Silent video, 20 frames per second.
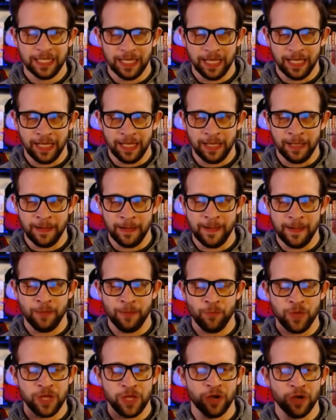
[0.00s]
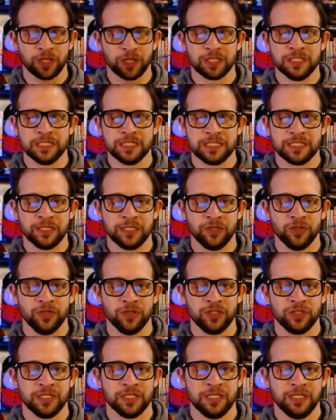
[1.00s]
and we are
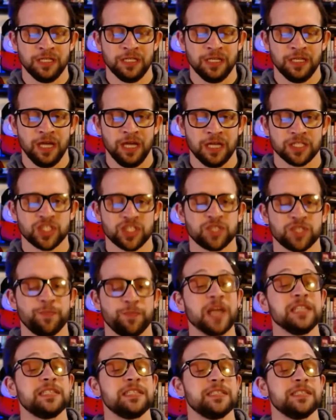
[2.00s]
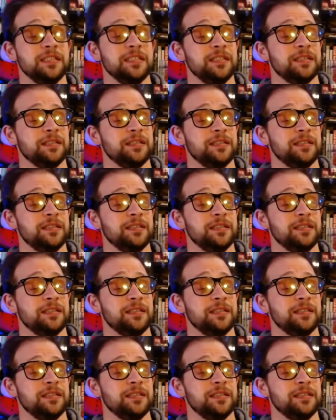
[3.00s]
considered spicy,